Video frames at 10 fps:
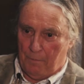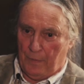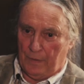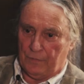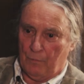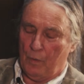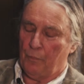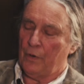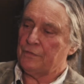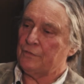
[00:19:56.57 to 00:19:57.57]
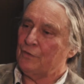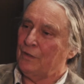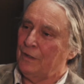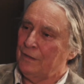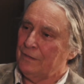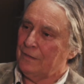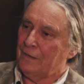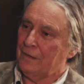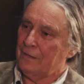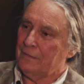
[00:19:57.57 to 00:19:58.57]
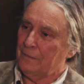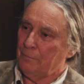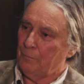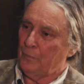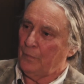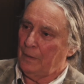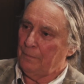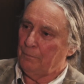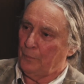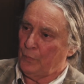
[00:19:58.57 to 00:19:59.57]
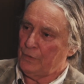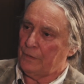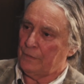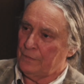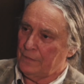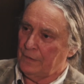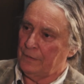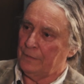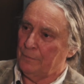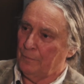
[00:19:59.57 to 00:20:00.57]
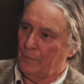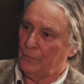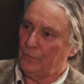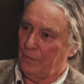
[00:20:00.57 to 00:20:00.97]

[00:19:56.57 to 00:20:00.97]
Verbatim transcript: But the more present you get, I I'm pretty contented most